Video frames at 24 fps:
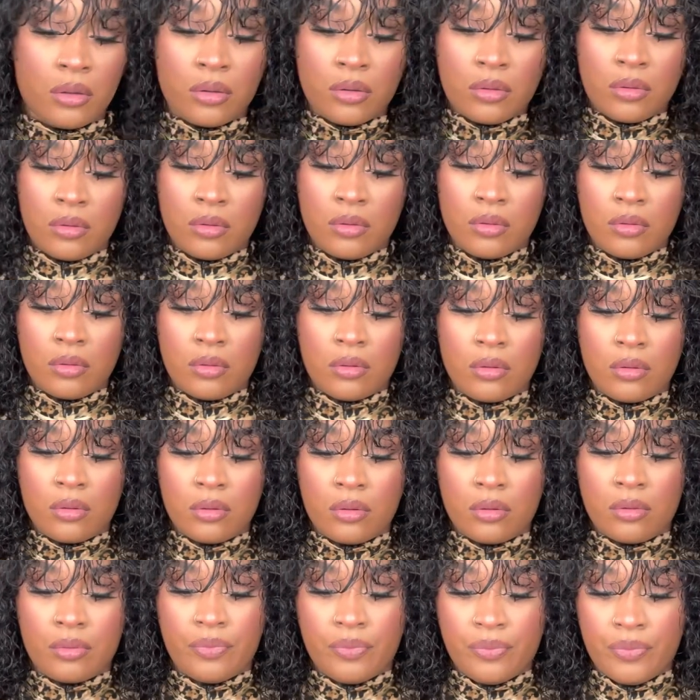Ooh.
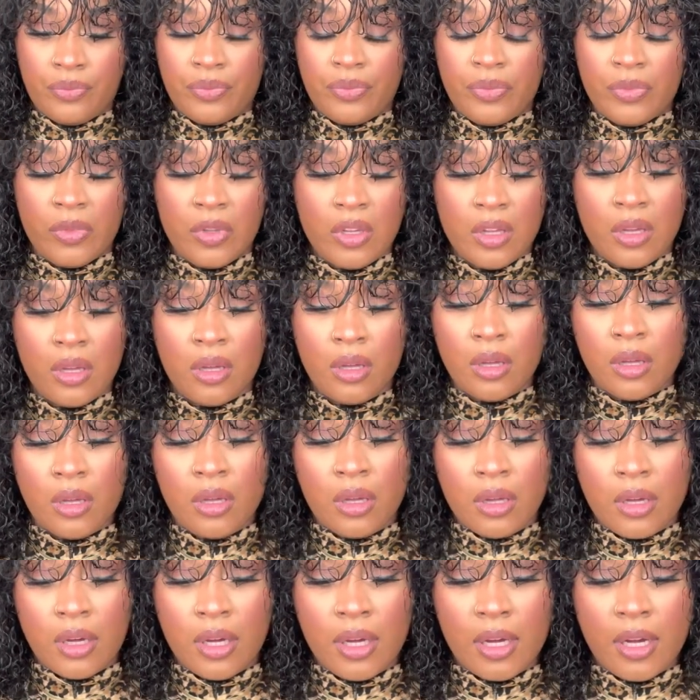
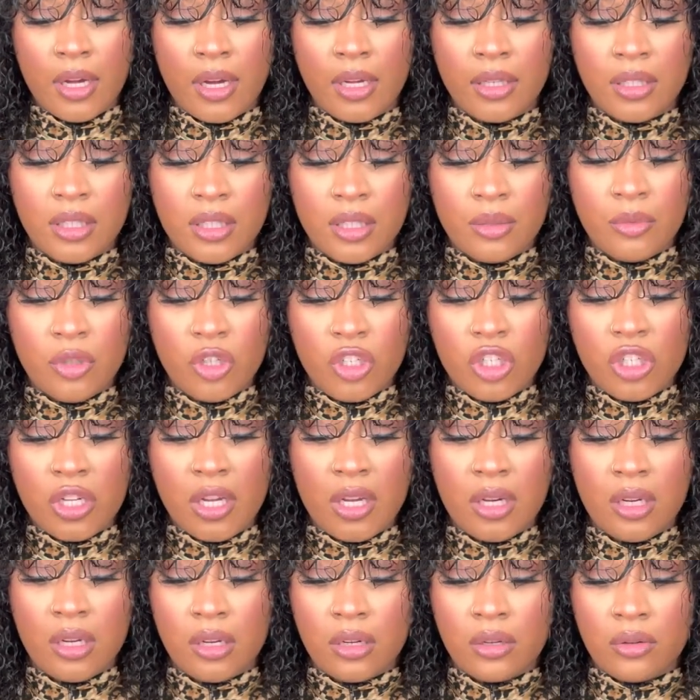I got some
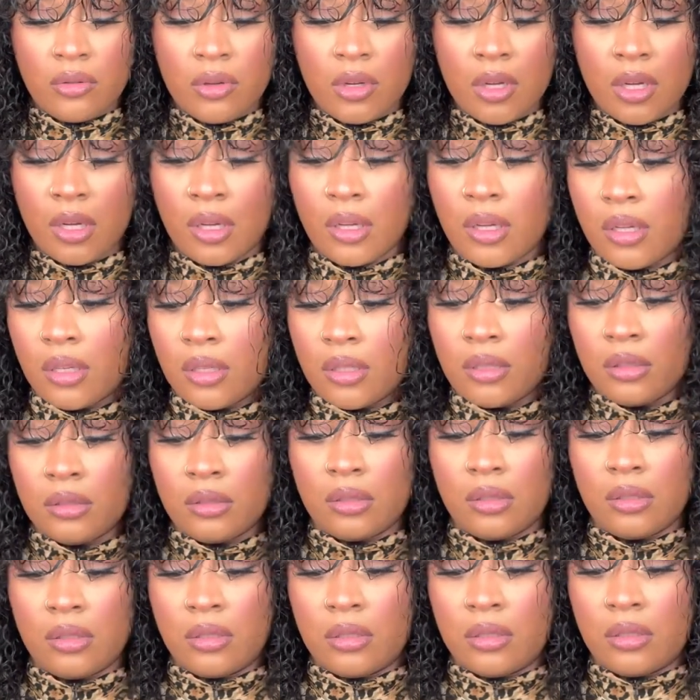shedding, you
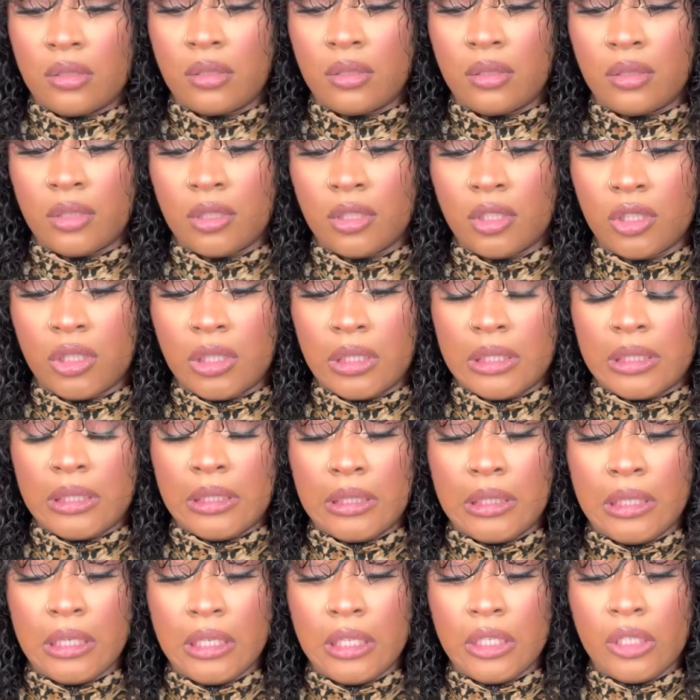guys.
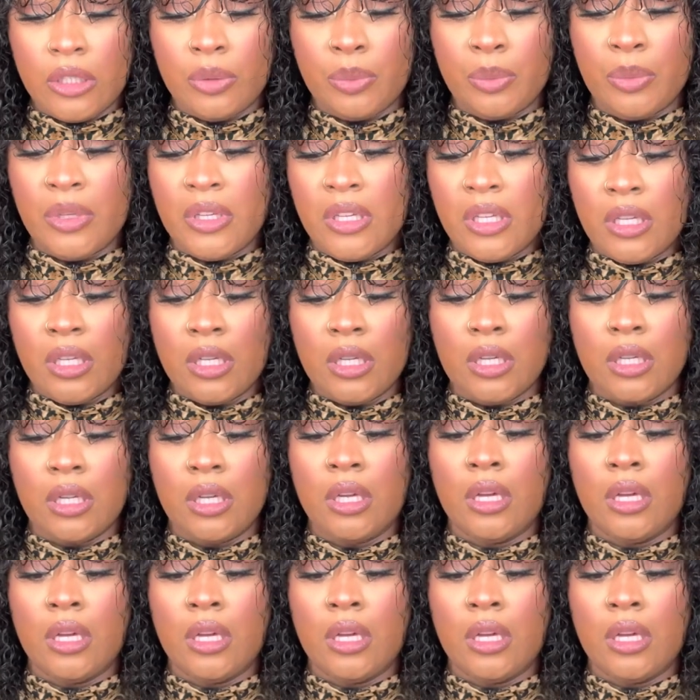Just a little bit.